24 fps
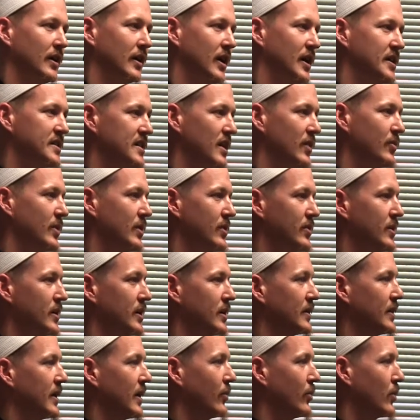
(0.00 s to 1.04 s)
Is that we
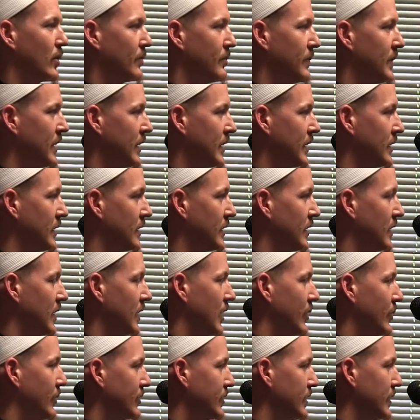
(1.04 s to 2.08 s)
think that we're men,
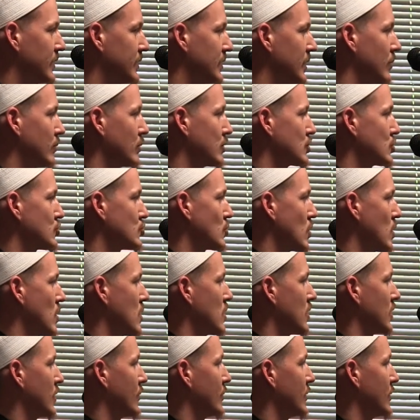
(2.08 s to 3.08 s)
and we think that we're strong,